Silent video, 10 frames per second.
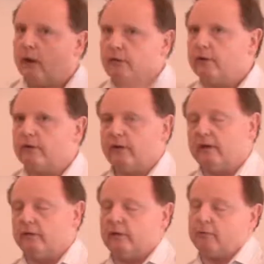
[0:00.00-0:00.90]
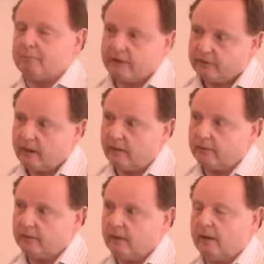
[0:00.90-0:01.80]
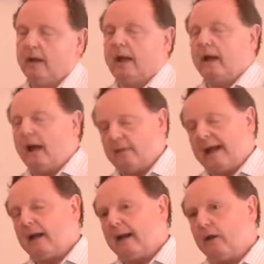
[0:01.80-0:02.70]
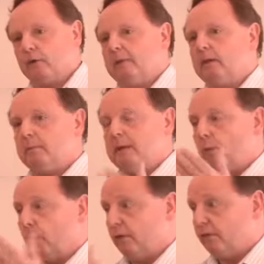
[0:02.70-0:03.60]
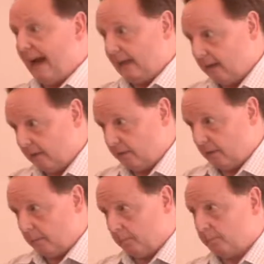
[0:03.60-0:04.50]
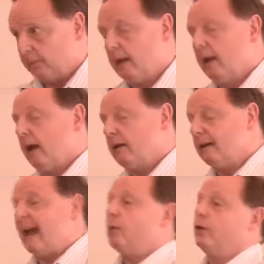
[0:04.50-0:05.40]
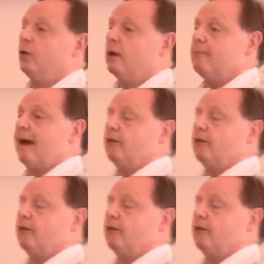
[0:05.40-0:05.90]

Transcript: processes of myself, and that allows me to be more effective. And today we're talking